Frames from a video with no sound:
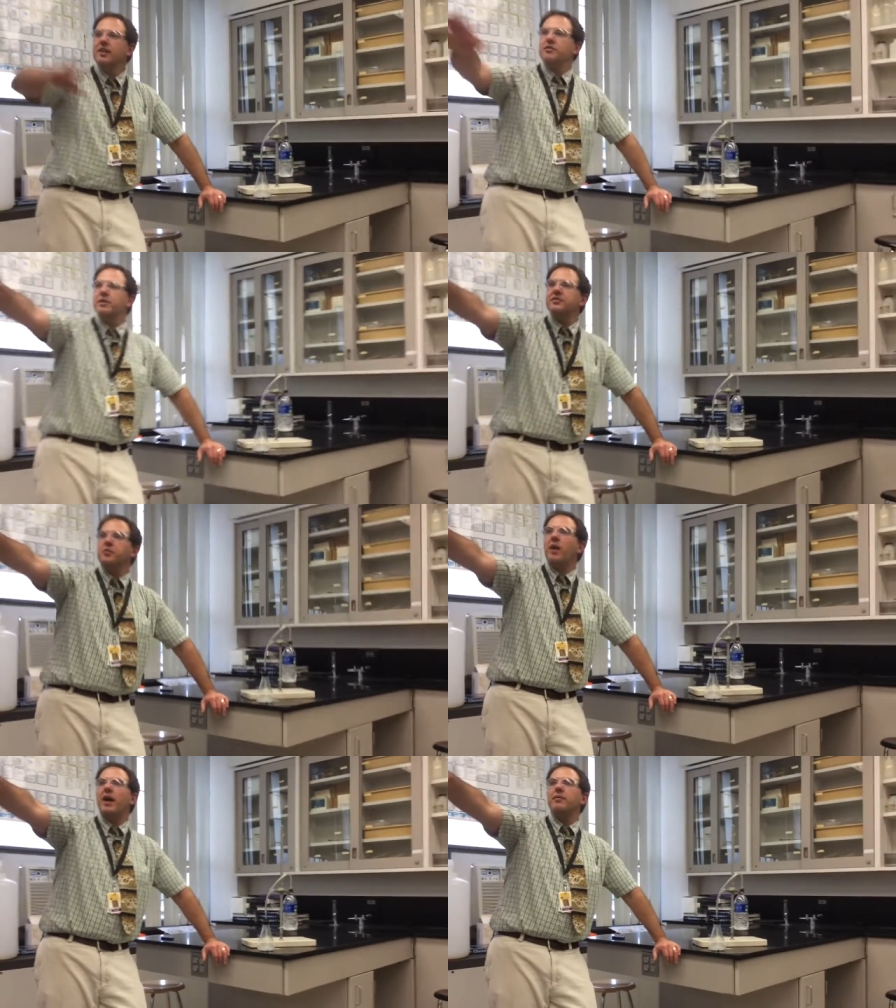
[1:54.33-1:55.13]
The
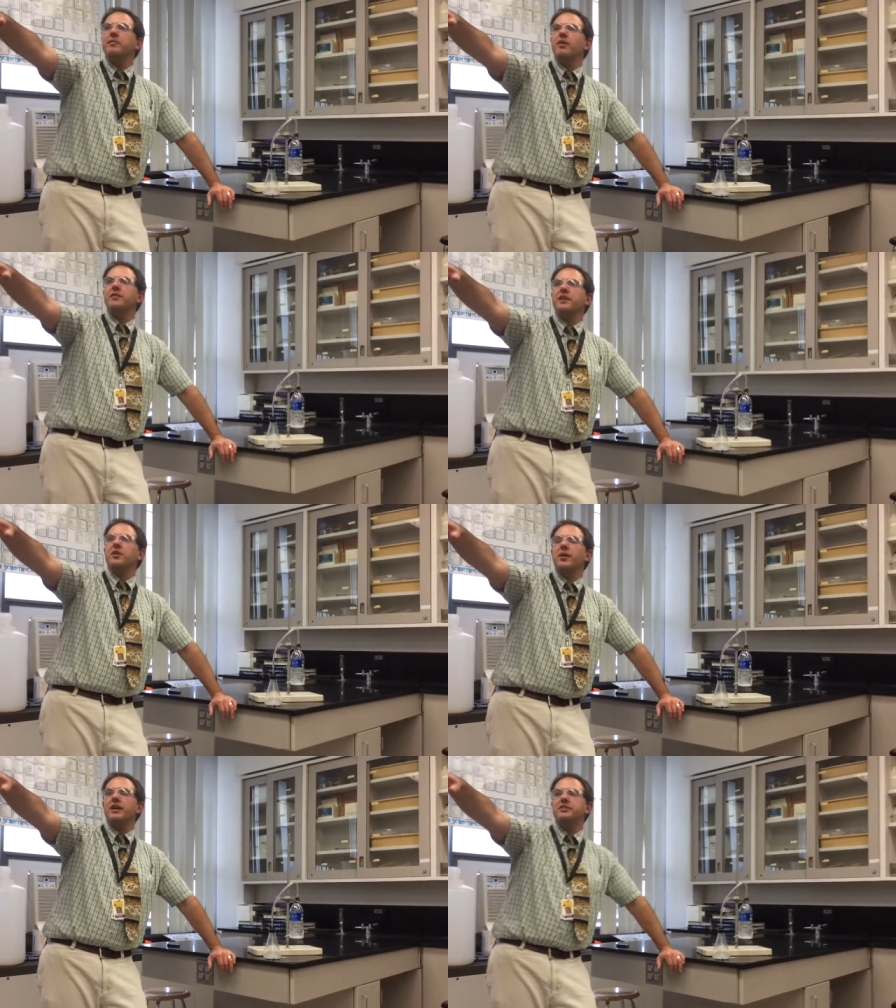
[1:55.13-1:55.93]
reason why we wrote the
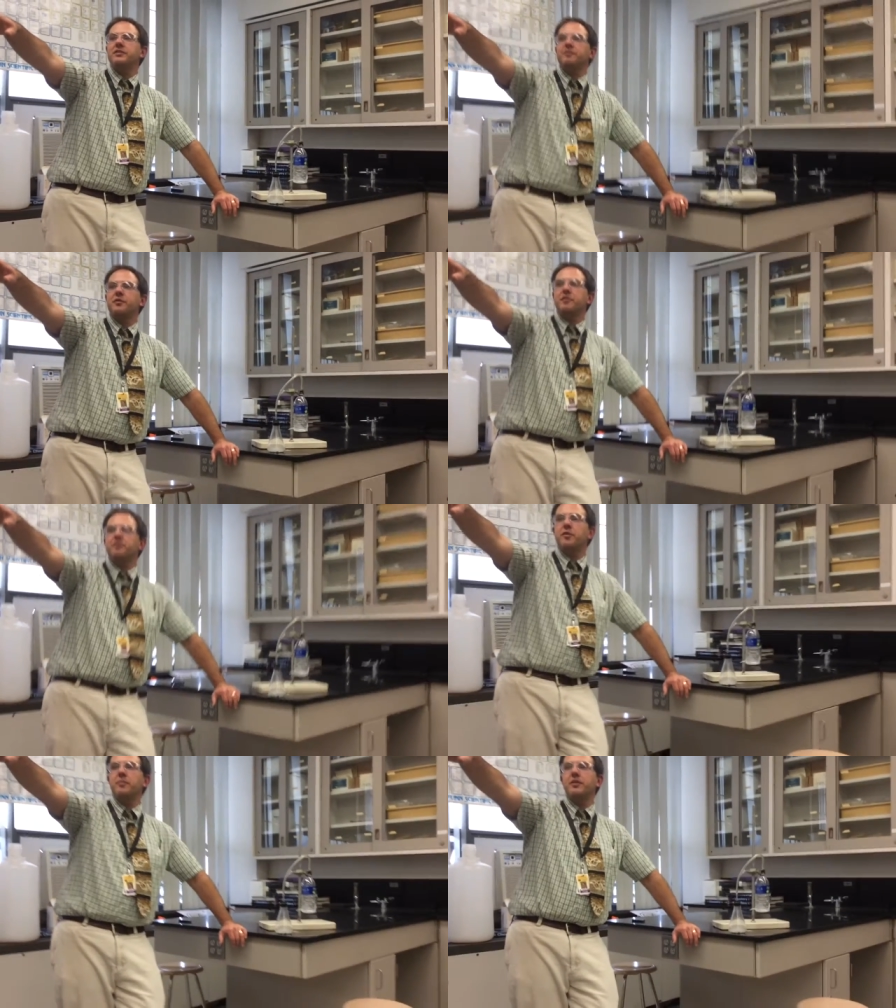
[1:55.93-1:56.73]
equation for the
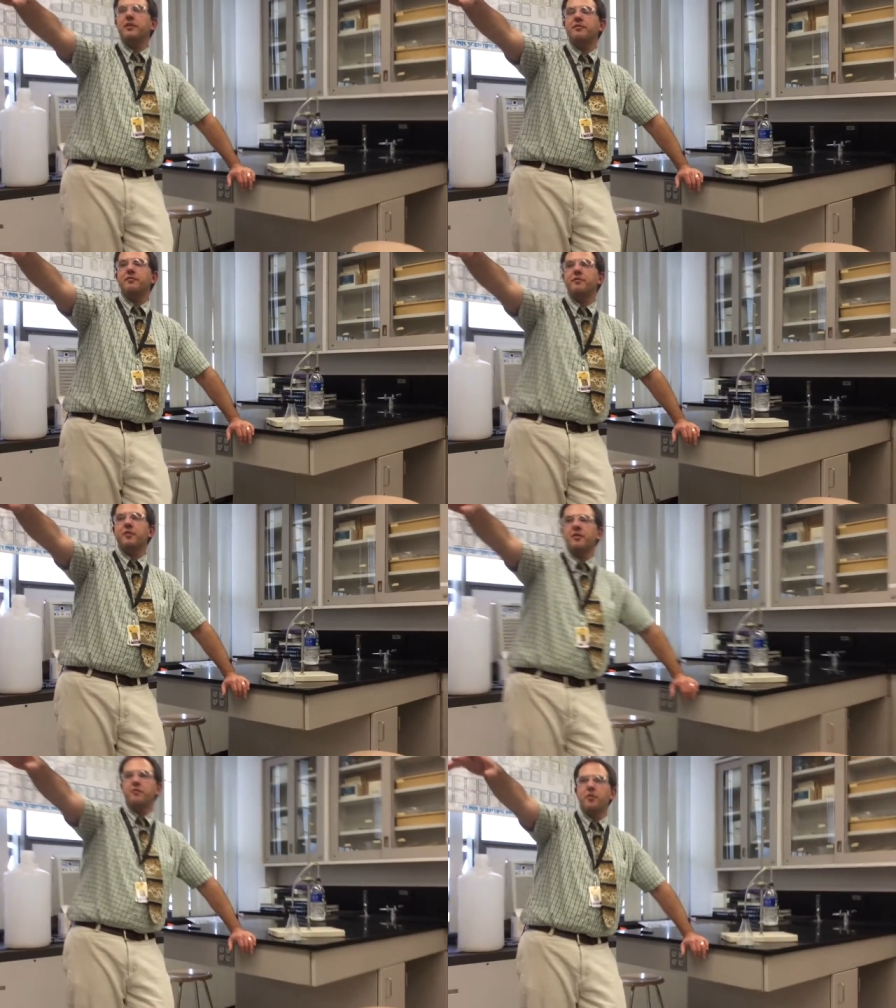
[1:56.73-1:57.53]
formula
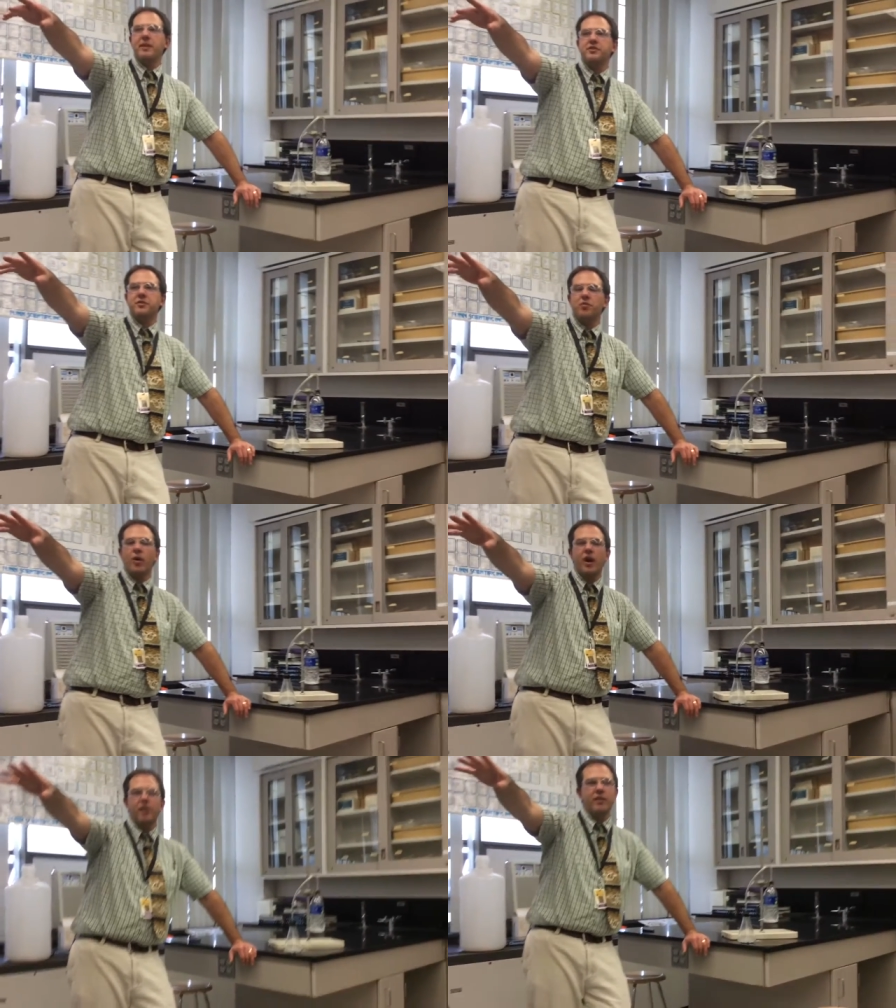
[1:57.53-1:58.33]
for the formation of
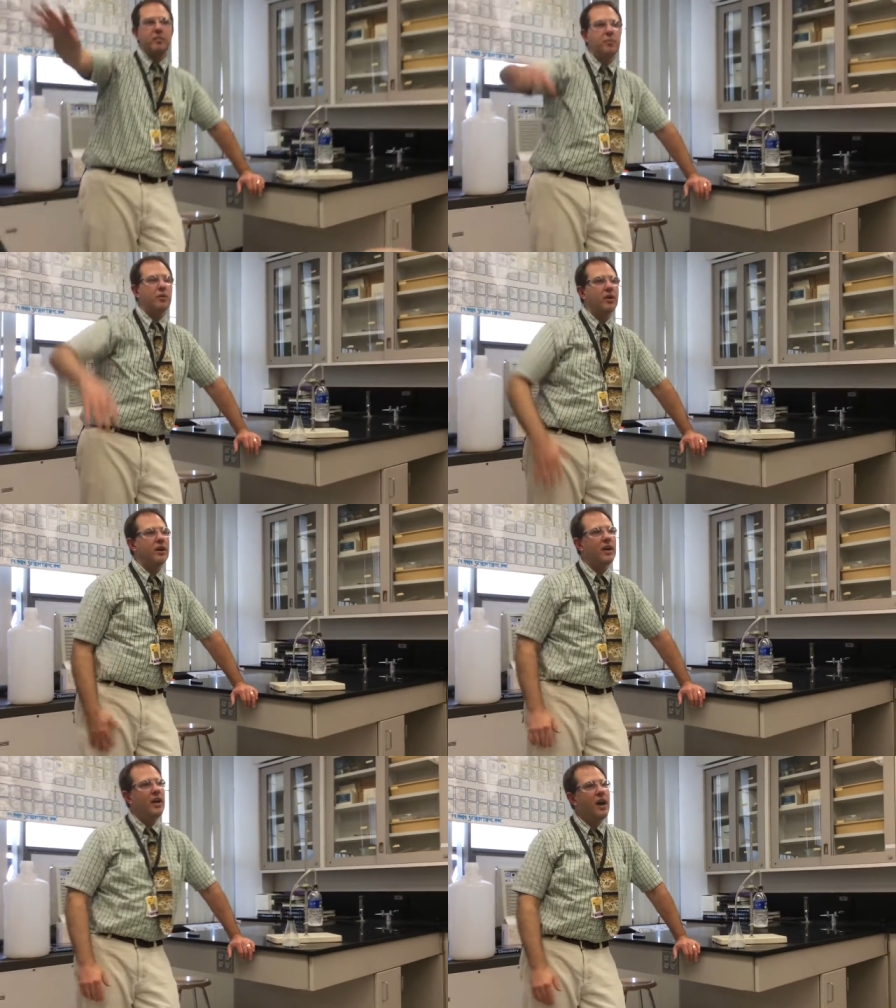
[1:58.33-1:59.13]
water on the board,
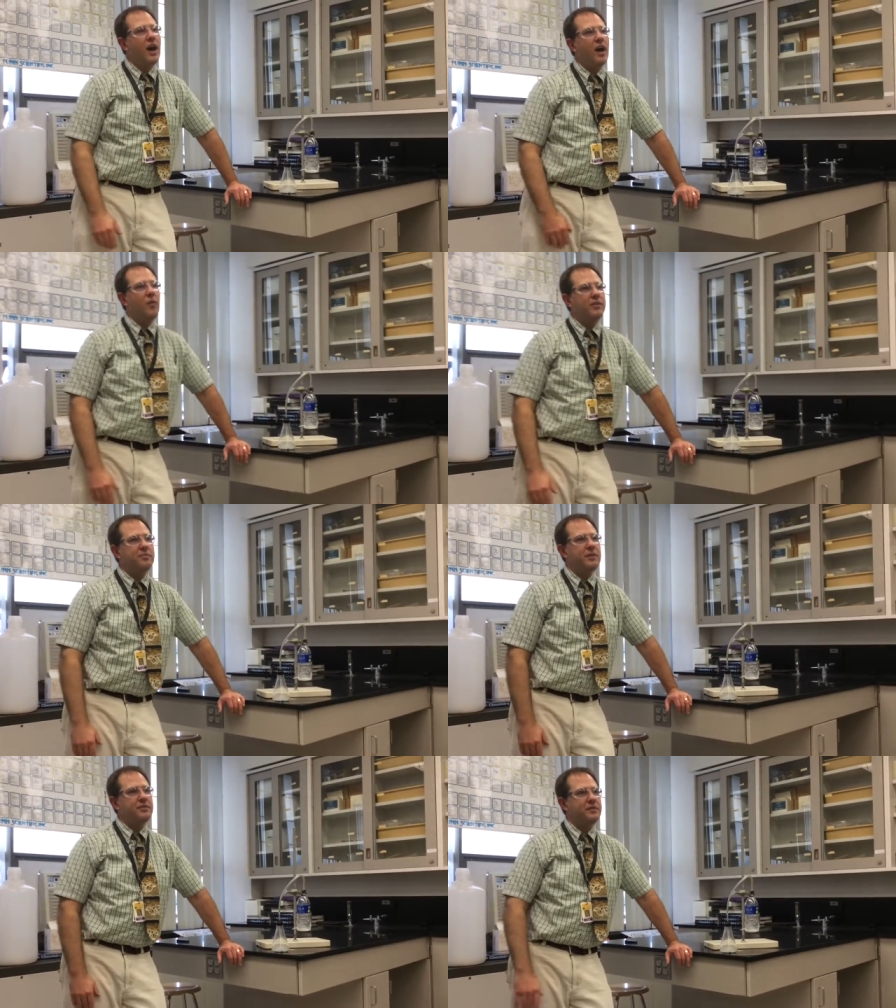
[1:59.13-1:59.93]
uh, what's
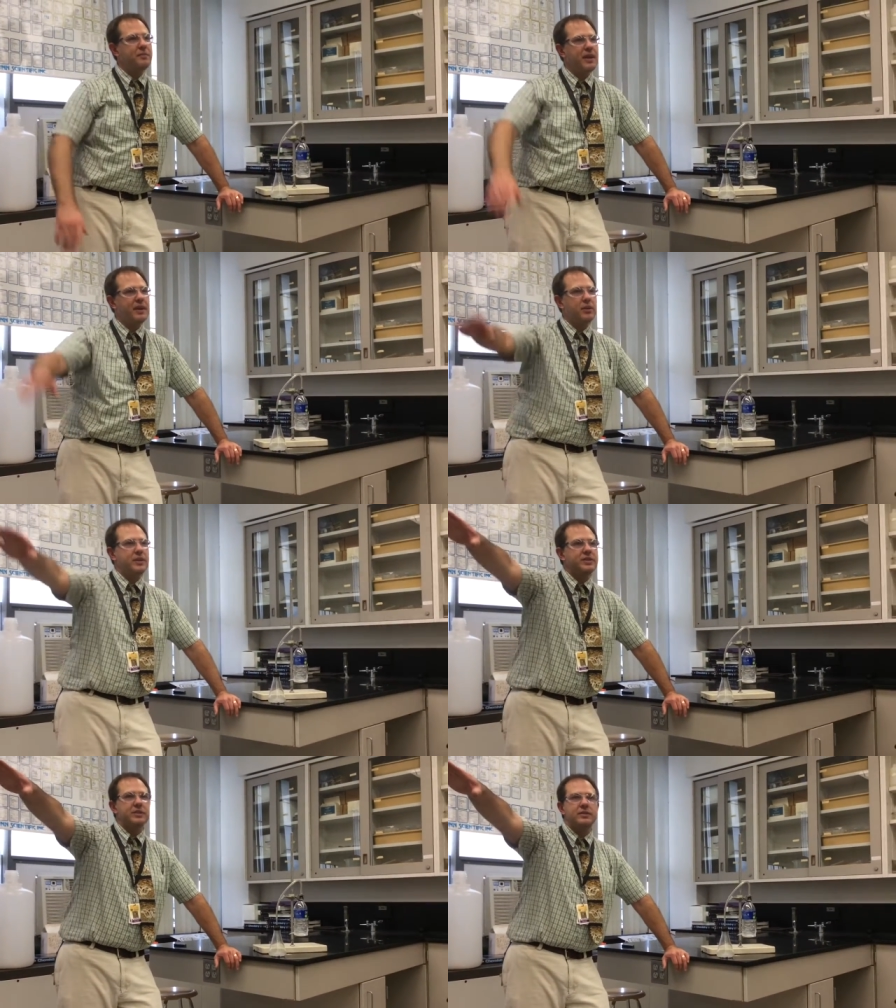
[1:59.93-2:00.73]
missing from that
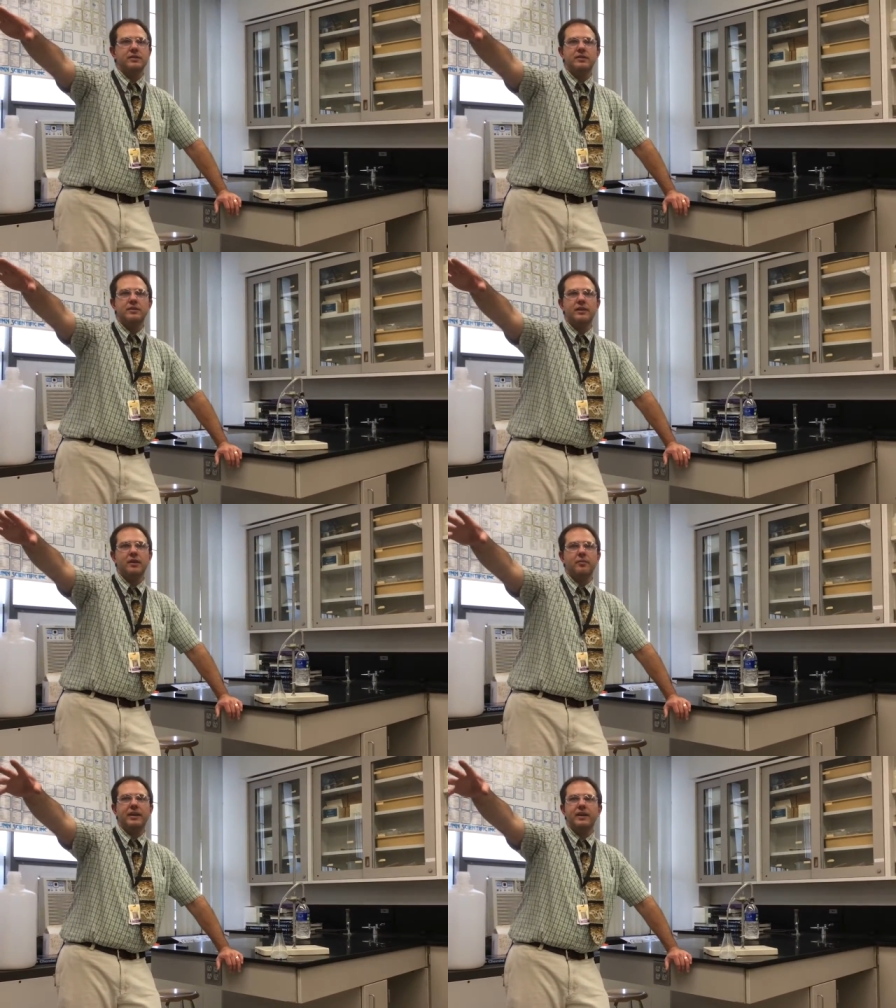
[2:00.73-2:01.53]
equation?
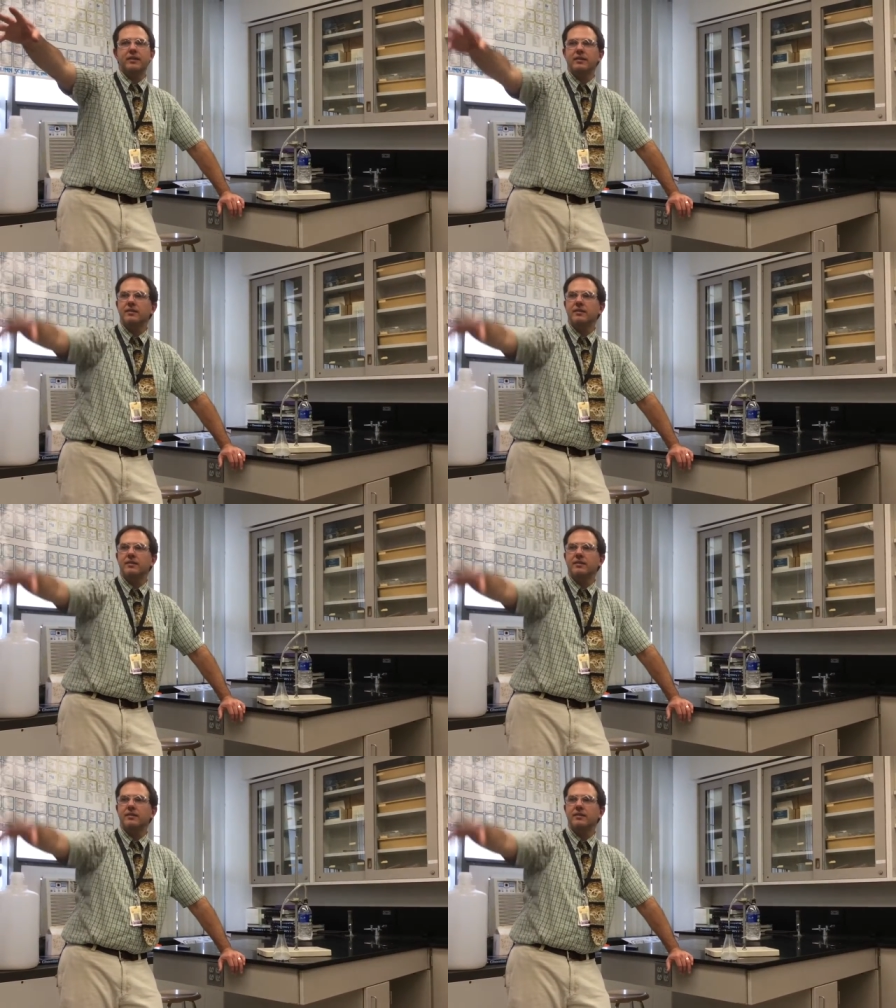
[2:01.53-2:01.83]
Help me out.